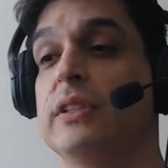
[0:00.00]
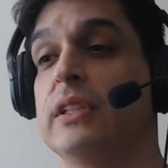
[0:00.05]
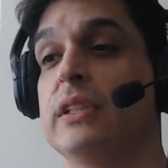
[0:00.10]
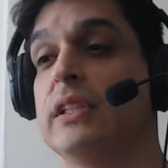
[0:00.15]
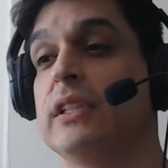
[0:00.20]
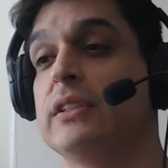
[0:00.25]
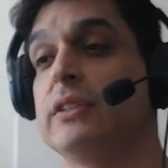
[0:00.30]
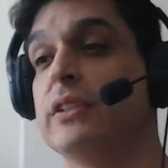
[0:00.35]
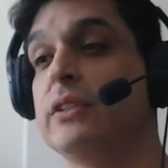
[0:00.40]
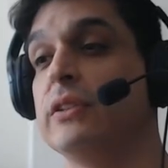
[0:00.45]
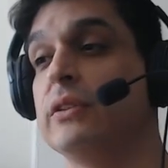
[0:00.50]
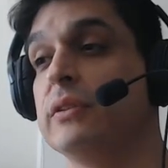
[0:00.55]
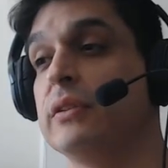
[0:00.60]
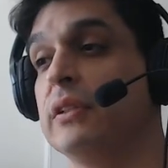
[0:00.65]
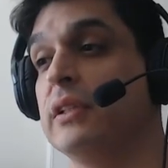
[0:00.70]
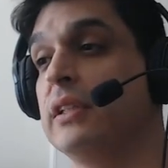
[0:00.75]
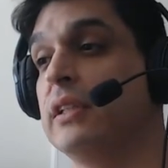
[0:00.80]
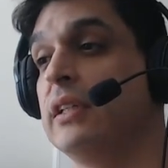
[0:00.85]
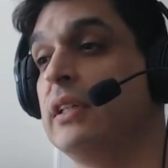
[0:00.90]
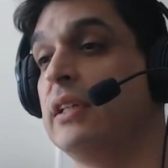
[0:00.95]
dude,
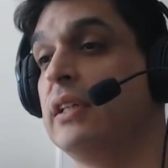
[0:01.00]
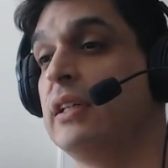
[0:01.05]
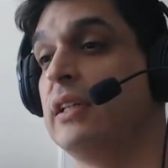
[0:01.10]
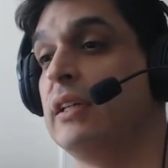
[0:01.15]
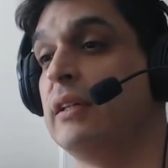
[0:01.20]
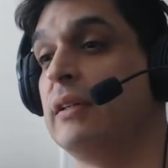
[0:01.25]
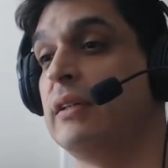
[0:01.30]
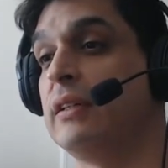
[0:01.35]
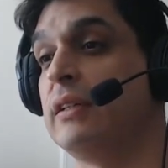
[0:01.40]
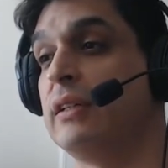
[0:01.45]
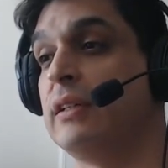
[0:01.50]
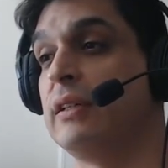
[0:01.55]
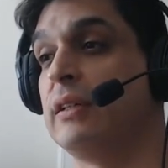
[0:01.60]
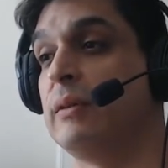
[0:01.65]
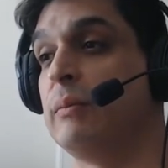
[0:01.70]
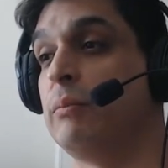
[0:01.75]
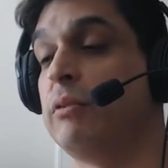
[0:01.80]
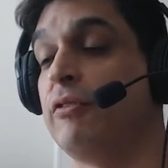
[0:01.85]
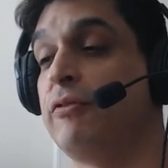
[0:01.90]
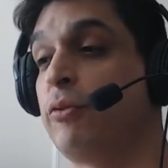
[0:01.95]

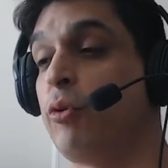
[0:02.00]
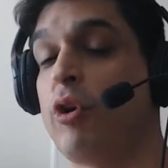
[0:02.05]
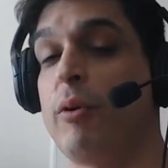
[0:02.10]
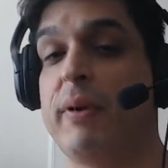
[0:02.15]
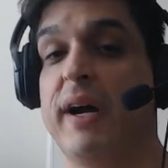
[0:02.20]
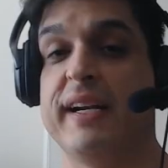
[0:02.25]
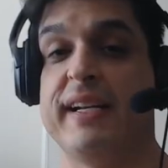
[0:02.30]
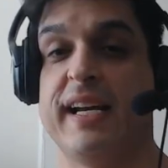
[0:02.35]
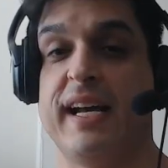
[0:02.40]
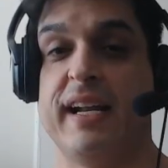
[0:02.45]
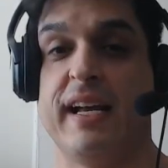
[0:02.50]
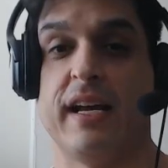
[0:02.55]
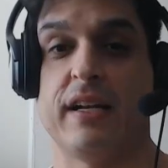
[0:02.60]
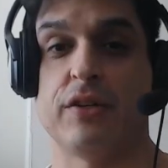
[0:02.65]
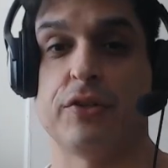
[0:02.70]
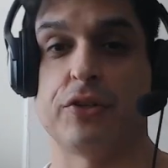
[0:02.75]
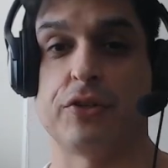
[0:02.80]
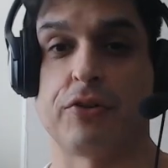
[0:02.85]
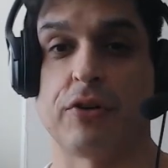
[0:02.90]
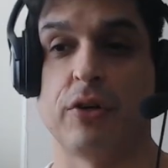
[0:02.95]
before my dad had
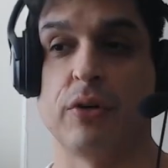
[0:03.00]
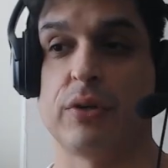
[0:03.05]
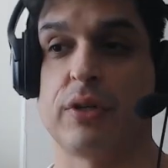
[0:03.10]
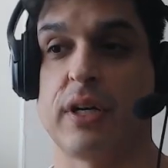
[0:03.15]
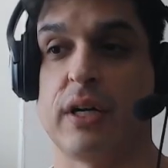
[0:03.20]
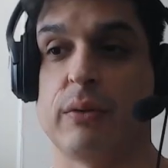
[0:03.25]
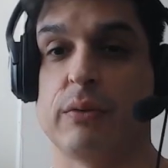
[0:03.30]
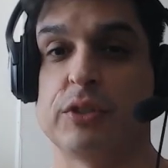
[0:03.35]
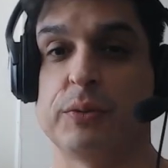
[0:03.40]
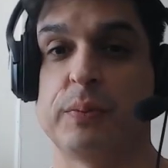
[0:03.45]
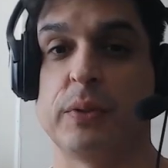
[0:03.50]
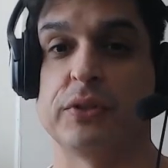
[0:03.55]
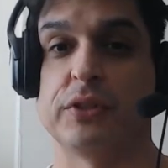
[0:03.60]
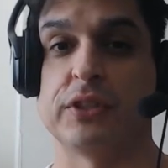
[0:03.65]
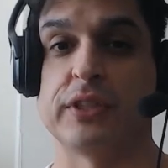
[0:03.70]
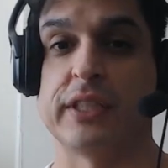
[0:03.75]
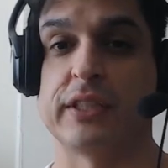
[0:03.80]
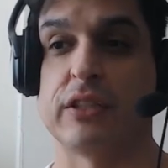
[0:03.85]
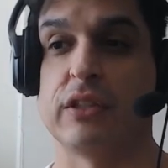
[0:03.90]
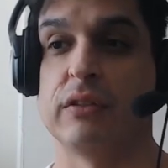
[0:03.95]
a stroke, I was supposed to
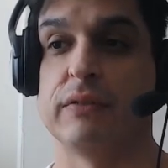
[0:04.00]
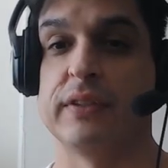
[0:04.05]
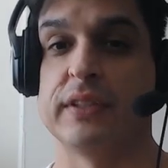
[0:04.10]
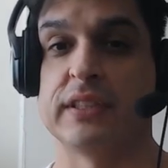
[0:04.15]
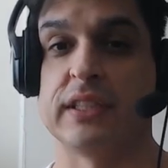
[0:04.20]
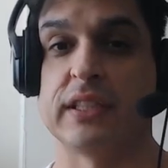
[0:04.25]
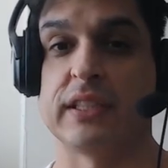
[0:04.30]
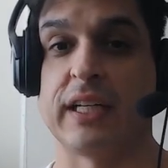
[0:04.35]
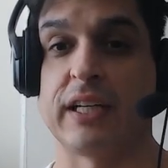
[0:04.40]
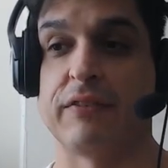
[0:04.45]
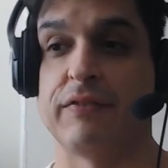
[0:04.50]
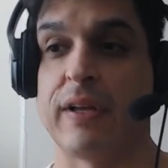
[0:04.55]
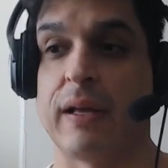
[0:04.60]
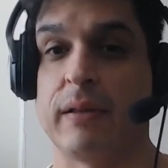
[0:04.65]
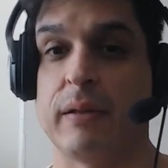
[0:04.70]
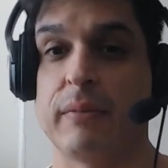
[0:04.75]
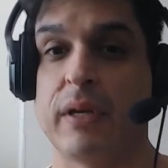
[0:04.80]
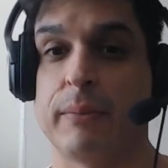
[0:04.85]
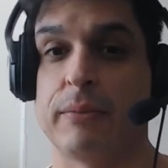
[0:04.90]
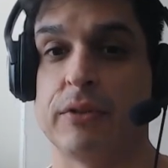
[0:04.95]
like go visit like
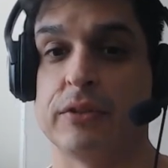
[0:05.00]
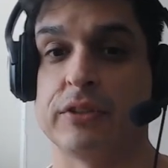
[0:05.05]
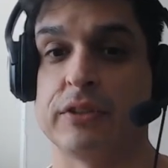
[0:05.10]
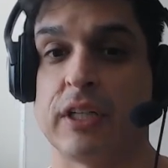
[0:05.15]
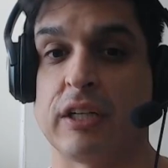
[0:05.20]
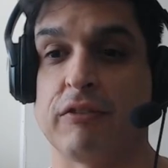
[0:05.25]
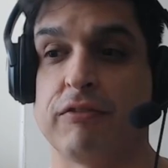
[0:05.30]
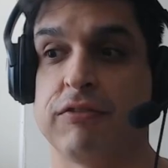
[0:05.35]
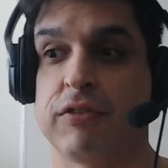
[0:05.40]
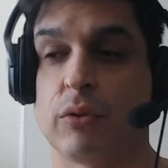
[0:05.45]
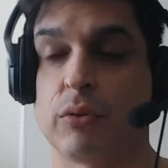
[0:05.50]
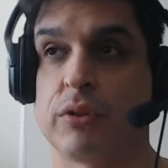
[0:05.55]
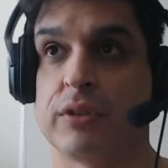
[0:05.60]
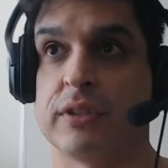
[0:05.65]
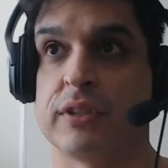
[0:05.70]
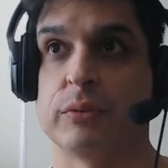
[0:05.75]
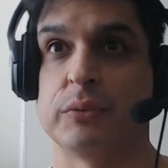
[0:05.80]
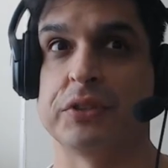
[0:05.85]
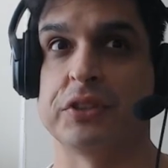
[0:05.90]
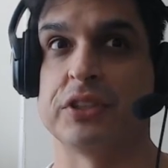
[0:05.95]
family members in like
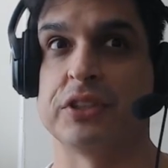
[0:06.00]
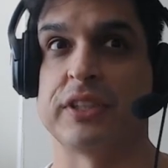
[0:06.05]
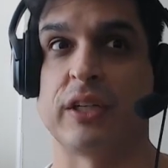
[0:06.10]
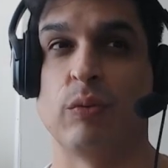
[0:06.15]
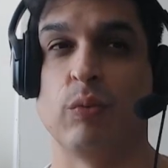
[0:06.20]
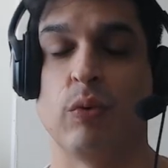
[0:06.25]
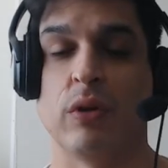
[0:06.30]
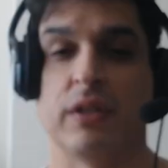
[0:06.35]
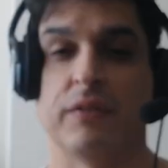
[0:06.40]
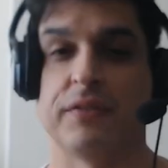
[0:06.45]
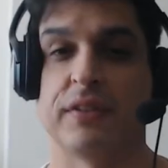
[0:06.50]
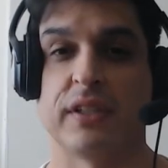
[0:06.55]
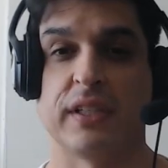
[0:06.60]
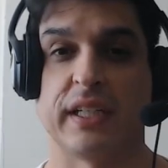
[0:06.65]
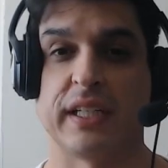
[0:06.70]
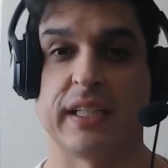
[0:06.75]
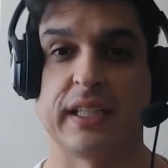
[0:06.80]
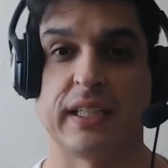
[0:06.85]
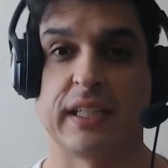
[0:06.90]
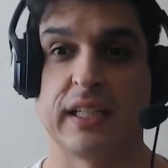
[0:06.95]
Florida, which is like one of the
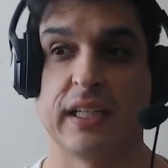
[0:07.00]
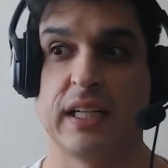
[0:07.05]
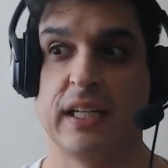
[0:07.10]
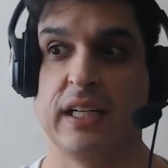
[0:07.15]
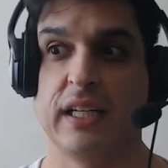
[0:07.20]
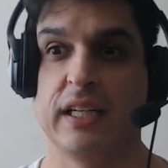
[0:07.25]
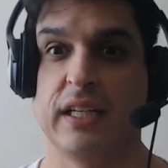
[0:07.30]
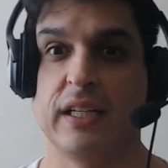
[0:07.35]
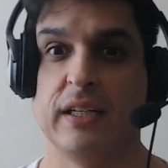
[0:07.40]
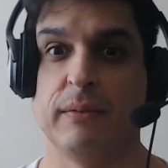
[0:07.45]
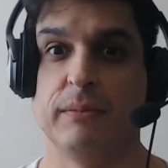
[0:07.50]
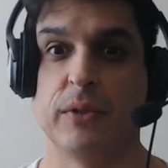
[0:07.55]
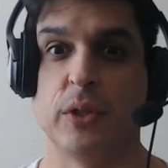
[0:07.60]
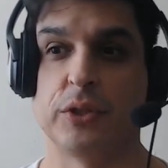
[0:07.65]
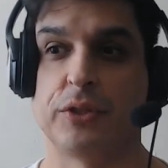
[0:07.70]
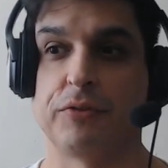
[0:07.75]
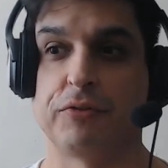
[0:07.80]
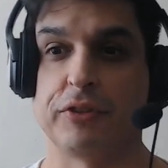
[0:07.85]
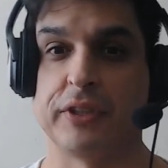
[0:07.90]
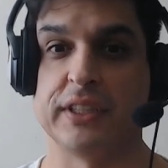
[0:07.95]
like
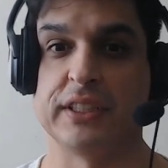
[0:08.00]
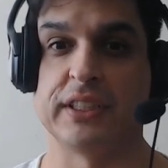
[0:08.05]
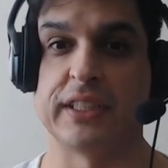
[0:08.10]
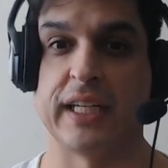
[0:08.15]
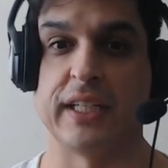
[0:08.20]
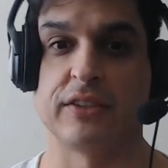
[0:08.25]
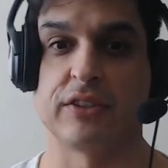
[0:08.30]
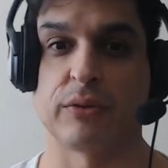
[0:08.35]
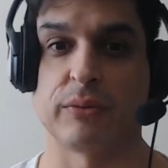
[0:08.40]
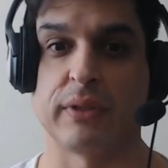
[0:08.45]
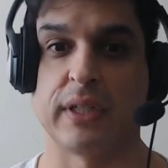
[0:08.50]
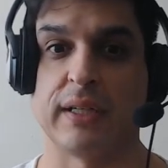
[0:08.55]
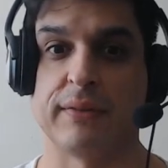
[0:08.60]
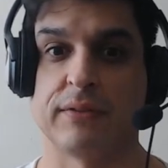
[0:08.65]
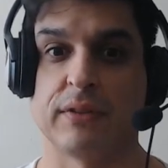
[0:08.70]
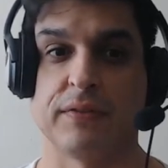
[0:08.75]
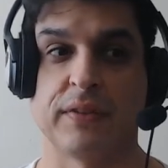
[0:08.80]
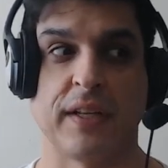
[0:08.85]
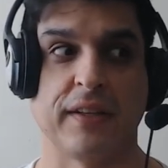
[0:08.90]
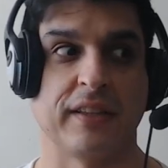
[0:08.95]
most free states or
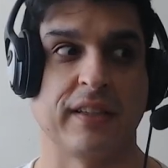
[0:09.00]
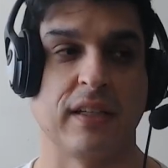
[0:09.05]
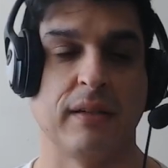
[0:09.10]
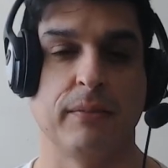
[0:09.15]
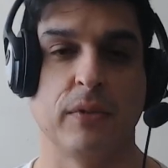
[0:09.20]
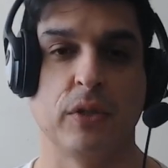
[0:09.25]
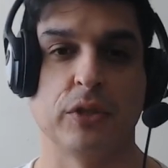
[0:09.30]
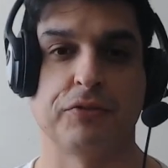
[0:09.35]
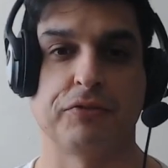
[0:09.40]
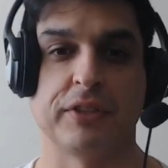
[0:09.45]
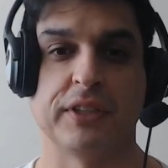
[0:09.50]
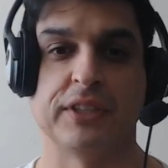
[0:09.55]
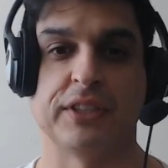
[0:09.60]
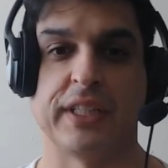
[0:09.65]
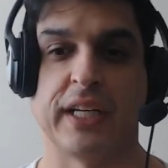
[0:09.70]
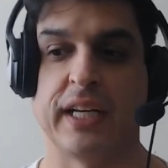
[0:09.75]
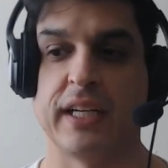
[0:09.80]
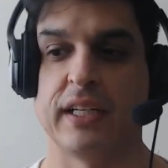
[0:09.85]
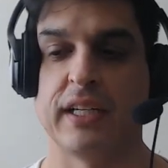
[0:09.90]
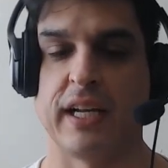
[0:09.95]
whatever, if not the most free
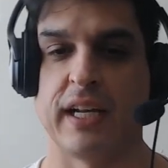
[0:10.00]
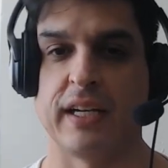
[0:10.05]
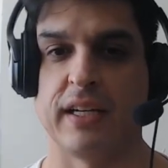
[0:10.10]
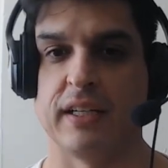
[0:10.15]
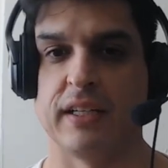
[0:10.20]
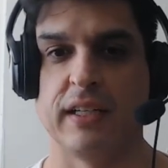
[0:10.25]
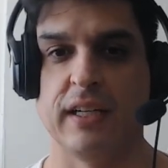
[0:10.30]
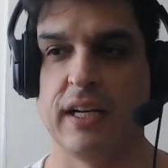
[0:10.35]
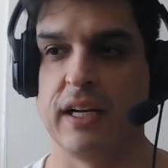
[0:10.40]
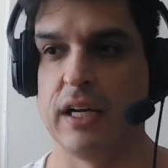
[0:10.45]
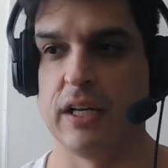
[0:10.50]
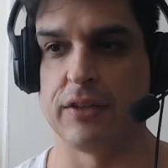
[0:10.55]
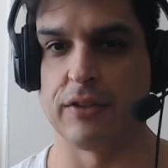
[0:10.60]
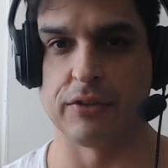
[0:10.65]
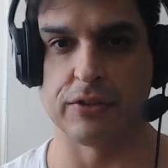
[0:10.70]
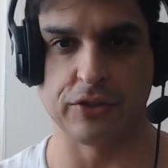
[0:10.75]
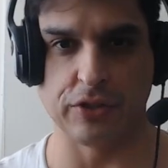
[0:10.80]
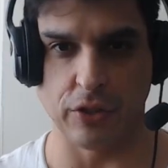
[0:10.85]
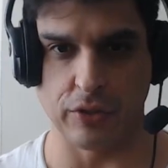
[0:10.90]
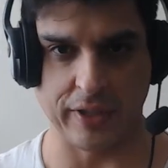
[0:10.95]
state, and they're
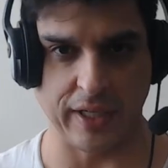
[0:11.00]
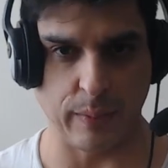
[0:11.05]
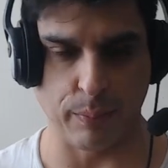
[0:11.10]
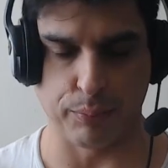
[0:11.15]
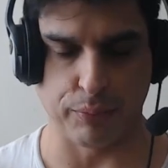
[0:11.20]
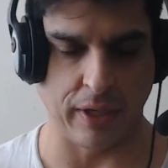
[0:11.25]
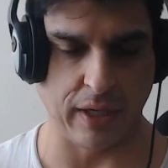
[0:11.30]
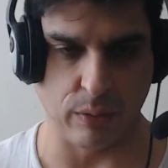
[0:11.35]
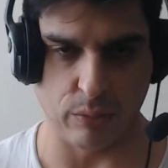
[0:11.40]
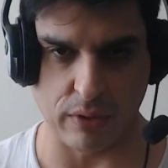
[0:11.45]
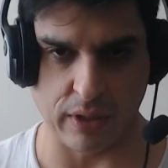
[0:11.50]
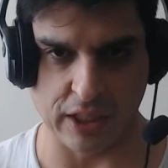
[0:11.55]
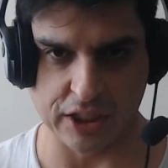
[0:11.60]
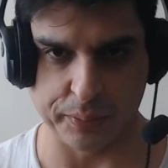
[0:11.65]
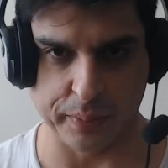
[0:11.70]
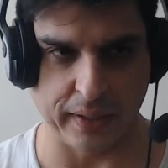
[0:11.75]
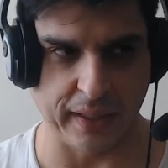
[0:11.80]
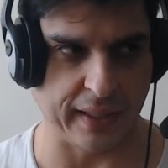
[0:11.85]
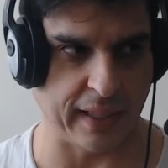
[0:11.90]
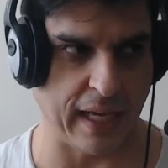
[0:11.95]
so like brainwashed
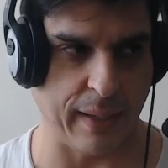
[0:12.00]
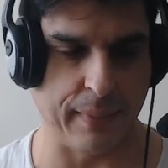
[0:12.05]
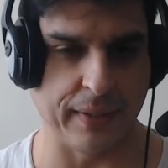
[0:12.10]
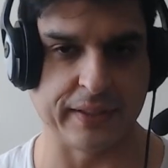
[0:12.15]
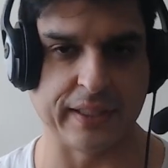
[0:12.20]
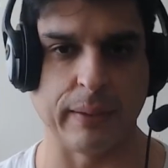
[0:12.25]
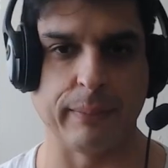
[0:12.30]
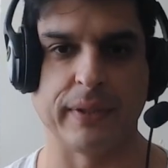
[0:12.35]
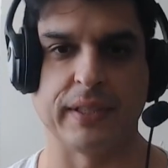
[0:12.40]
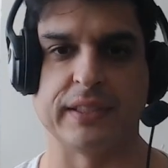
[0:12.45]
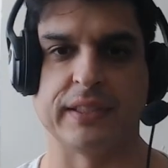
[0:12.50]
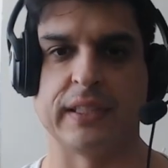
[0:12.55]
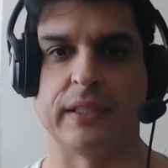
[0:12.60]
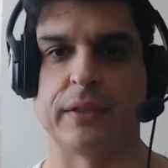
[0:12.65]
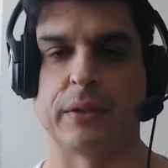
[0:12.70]
by like MSNBC.